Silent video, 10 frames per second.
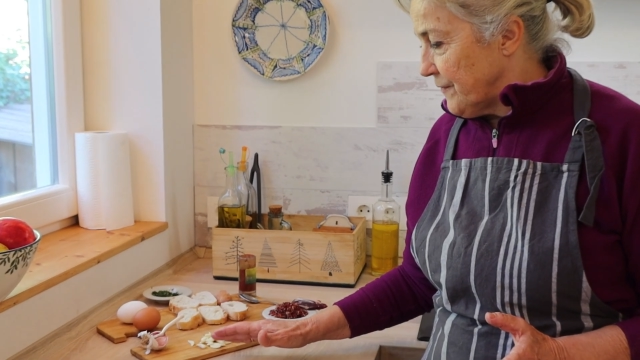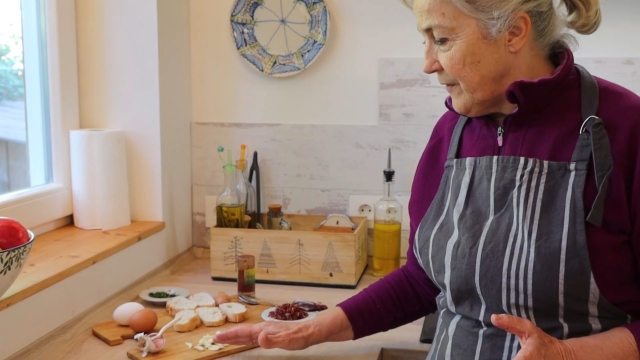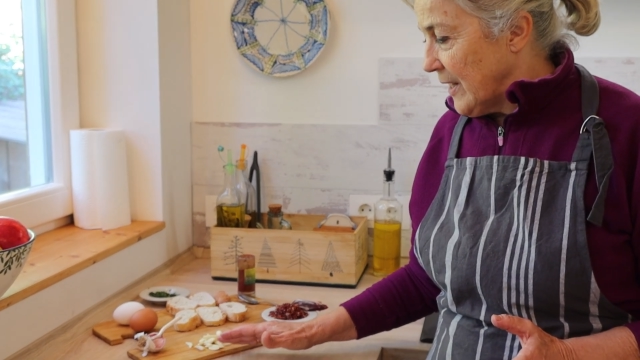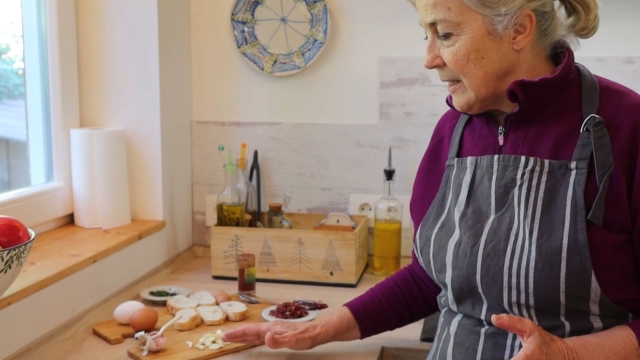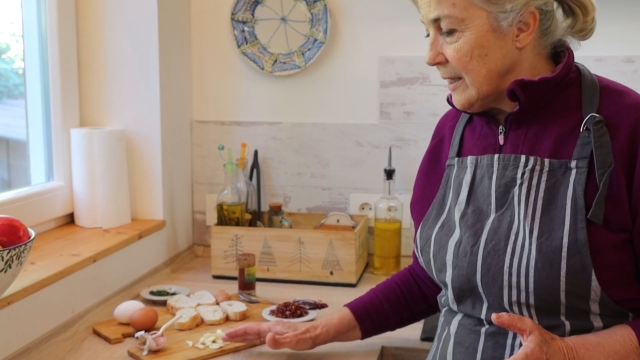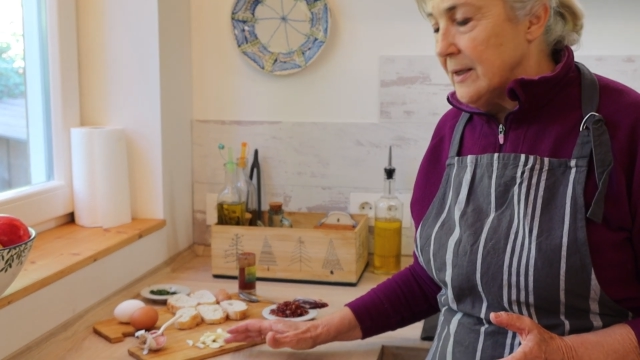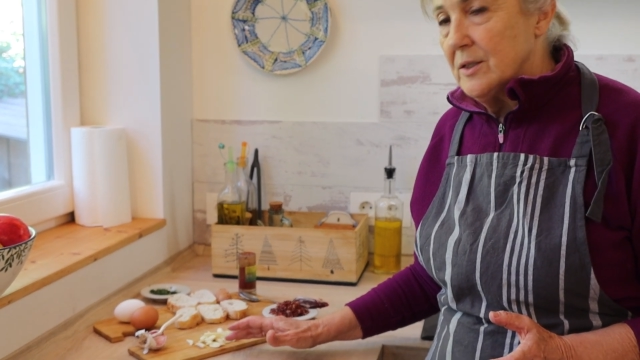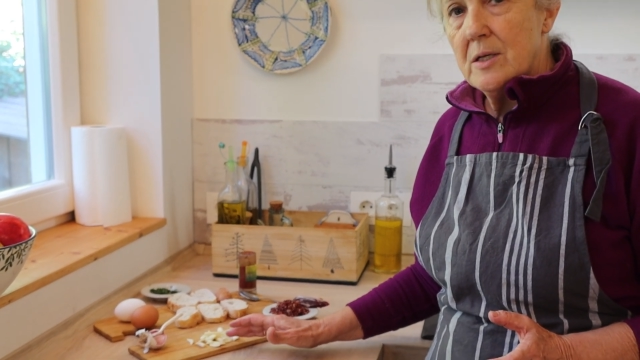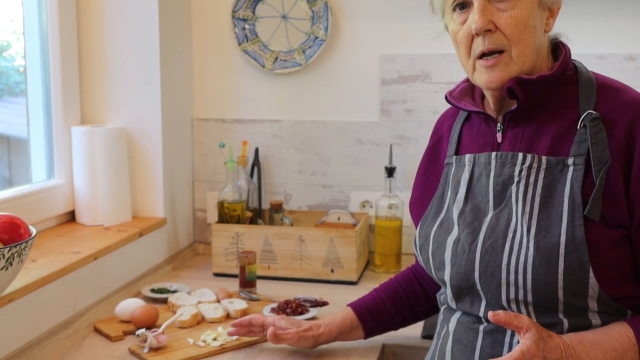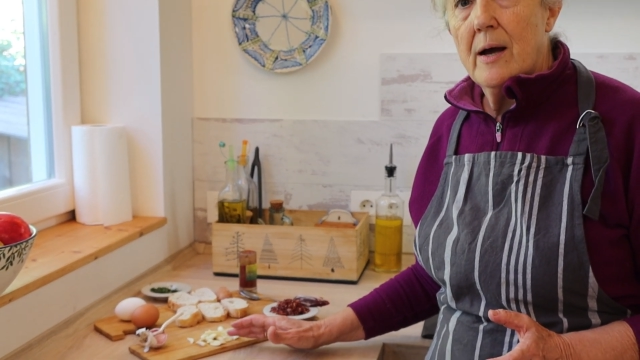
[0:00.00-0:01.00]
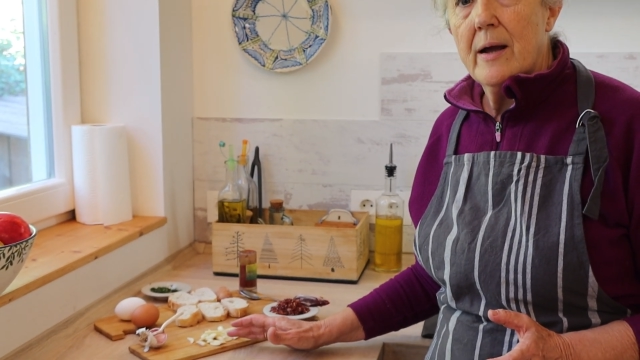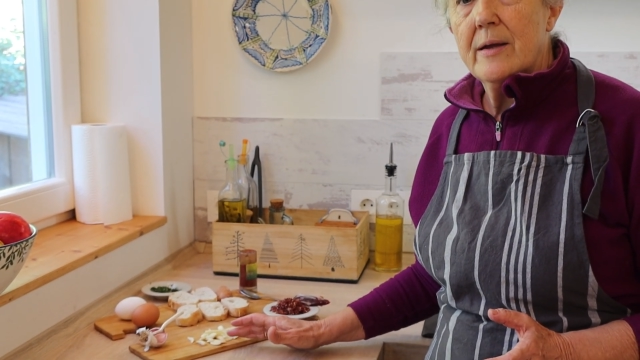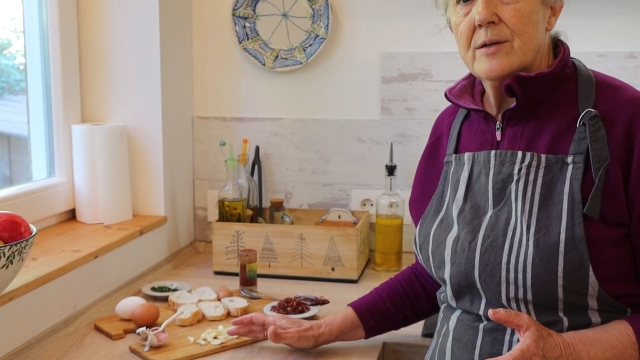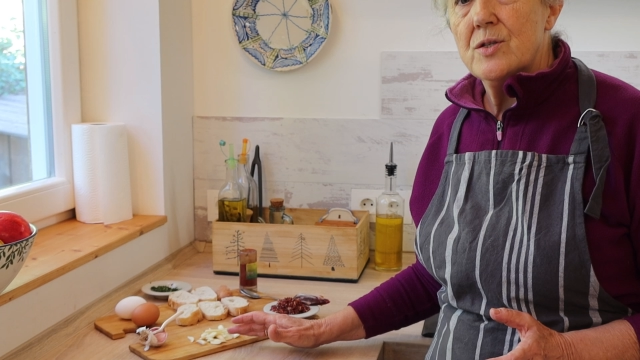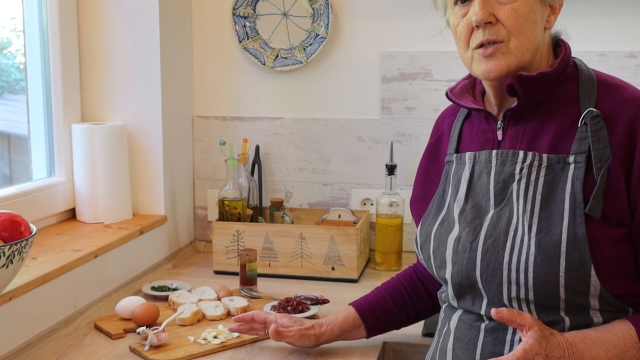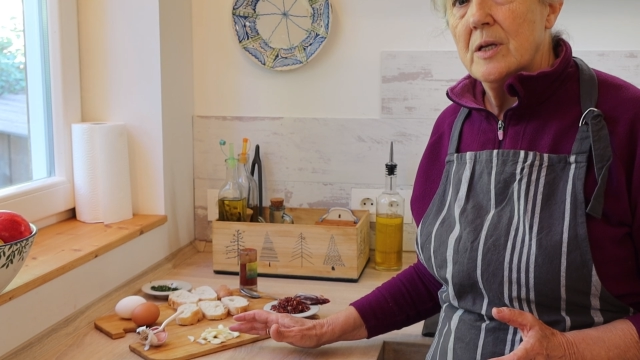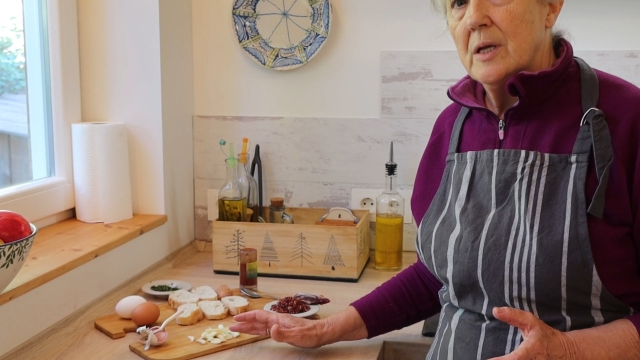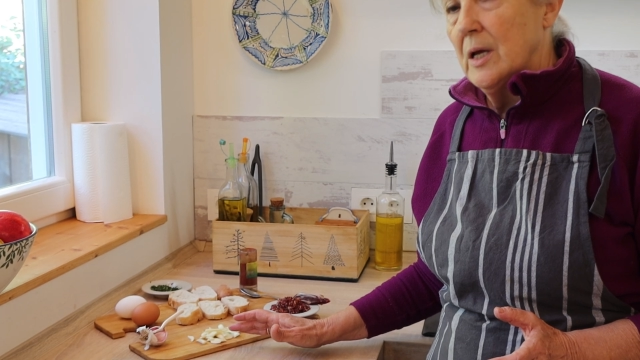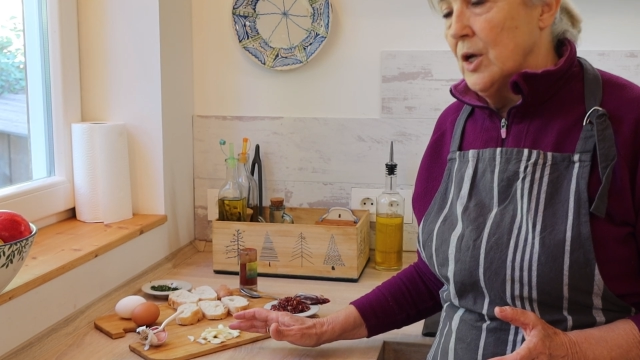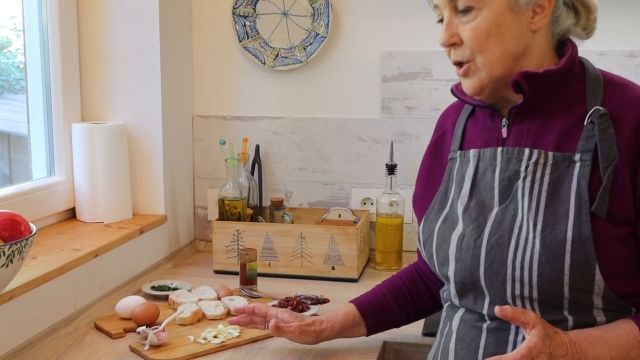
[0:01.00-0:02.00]
finely sliced
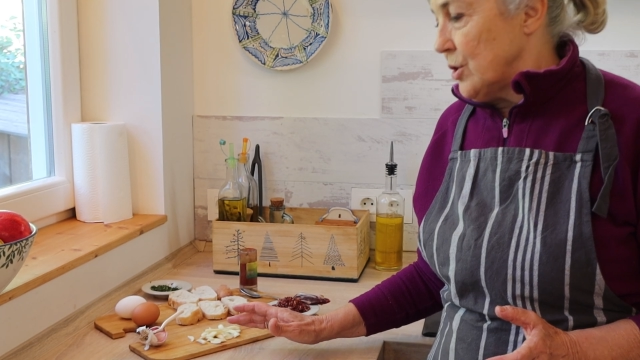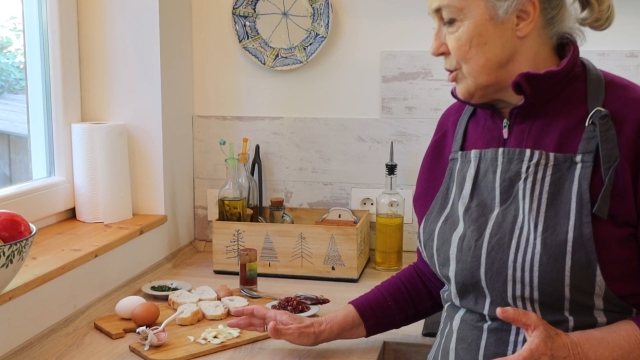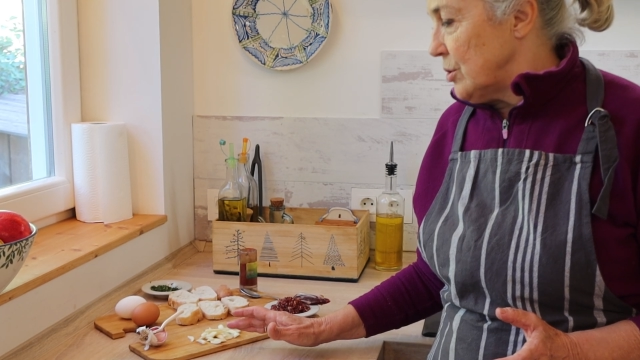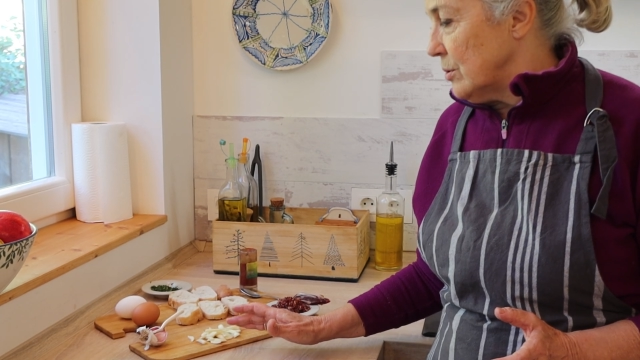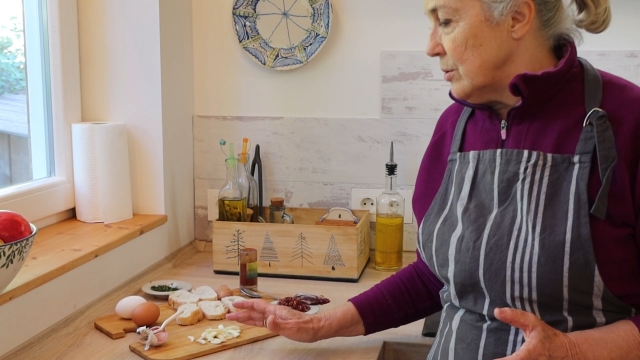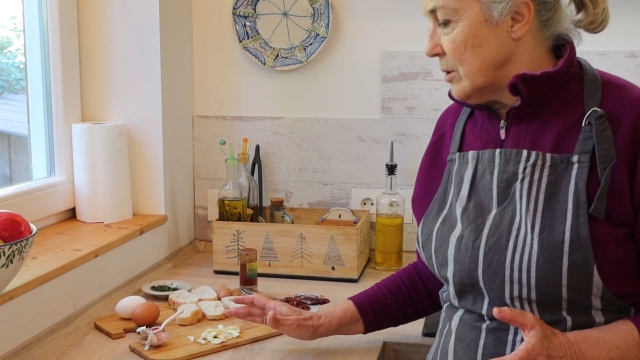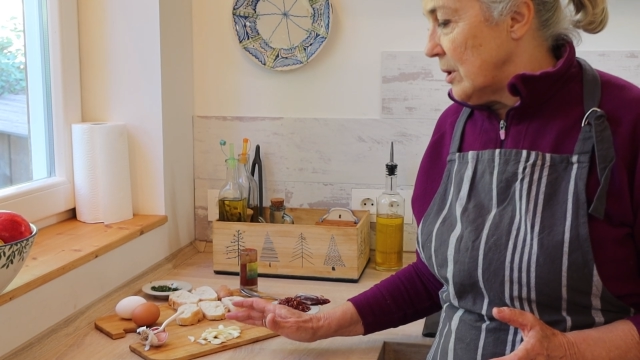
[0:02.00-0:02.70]
2